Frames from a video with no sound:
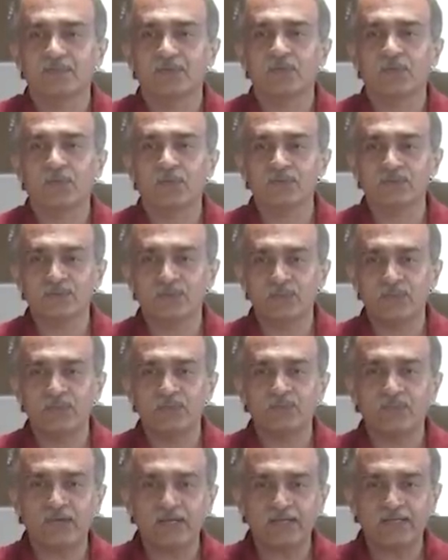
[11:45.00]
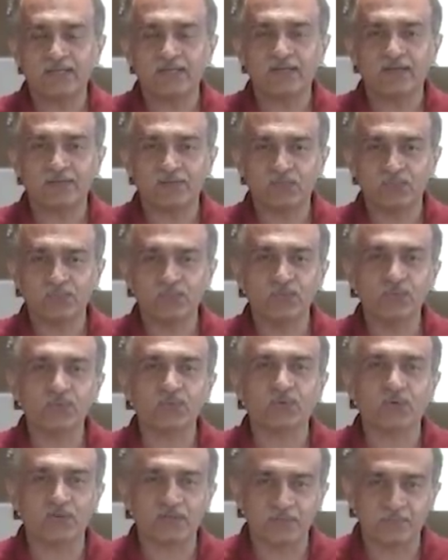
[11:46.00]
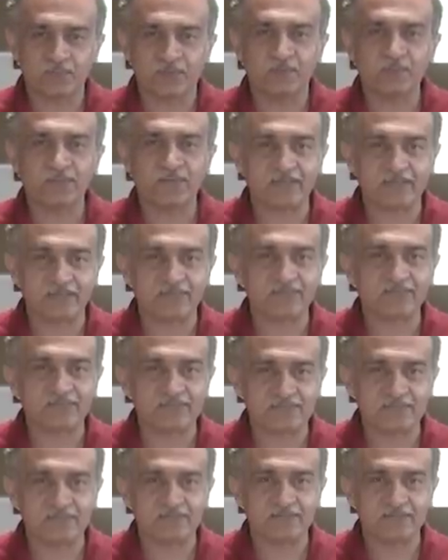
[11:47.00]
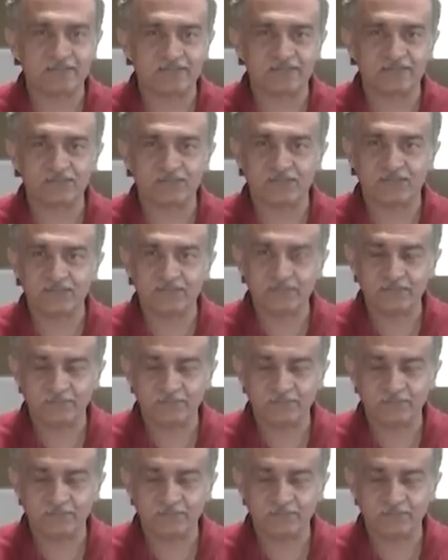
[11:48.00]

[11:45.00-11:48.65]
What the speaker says: also invented a tool called public interest litigation.